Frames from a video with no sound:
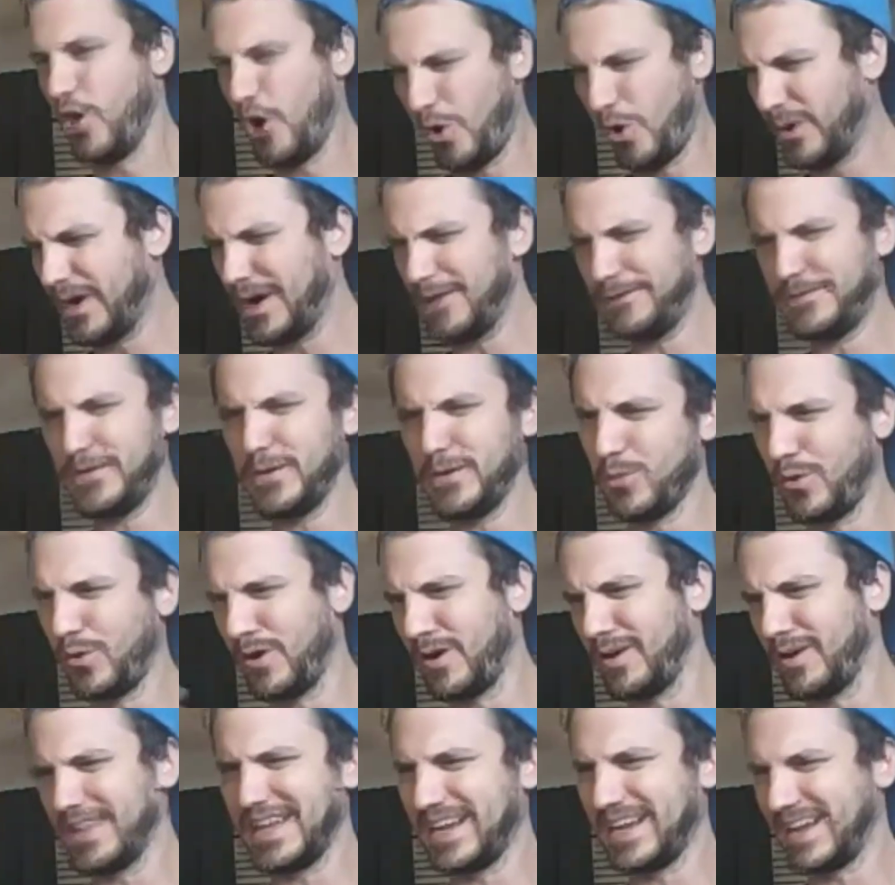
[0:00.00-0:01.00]
Or if you're
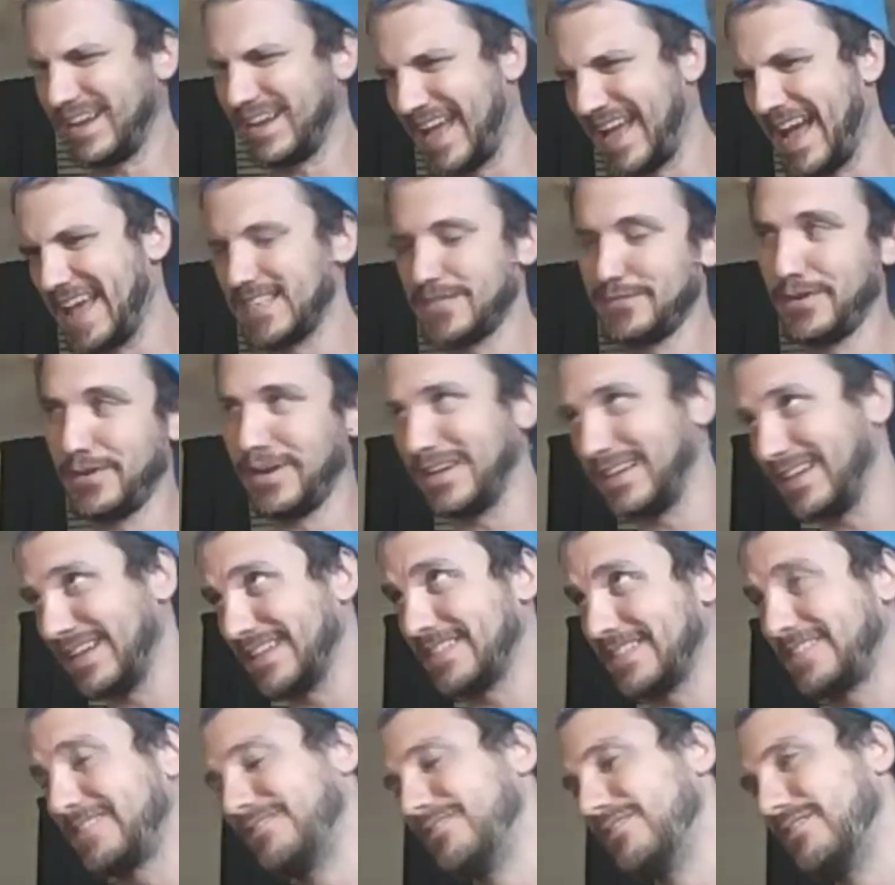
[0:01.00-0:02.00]
more like on asphalt, I
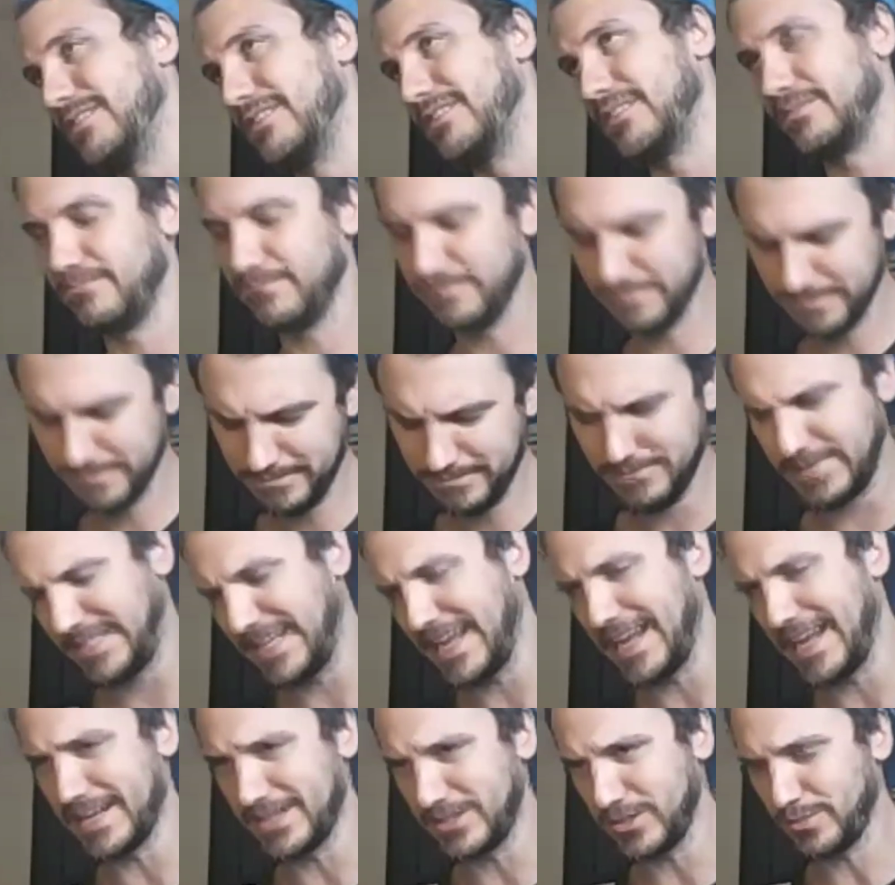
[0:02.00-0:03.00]
guess
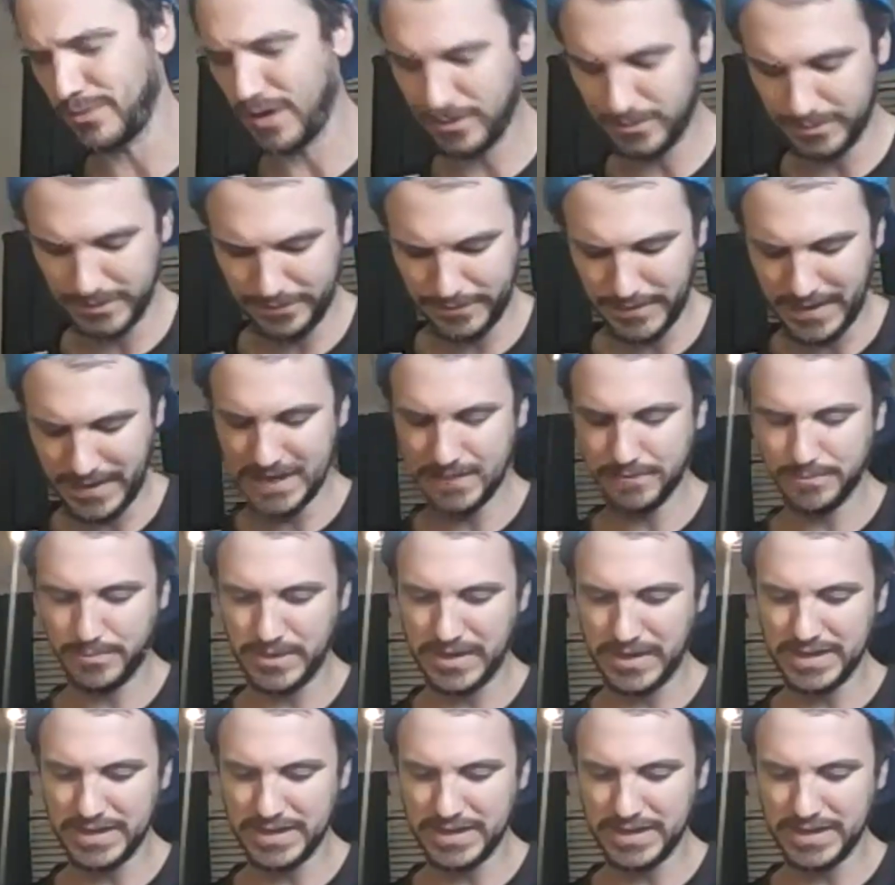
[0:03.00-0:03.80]
tennis you're probably fine.